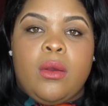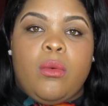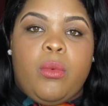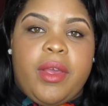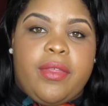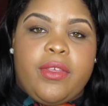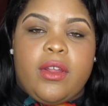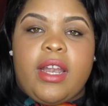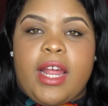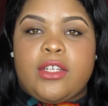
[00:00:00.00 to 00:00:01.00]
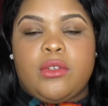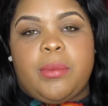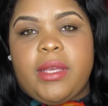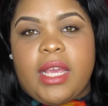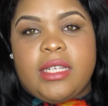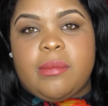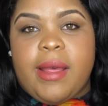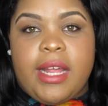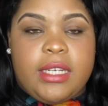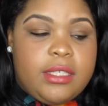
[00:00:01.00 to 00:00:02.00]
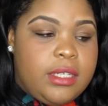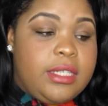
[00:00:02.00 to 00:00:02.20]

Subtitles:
with your natural pH balance.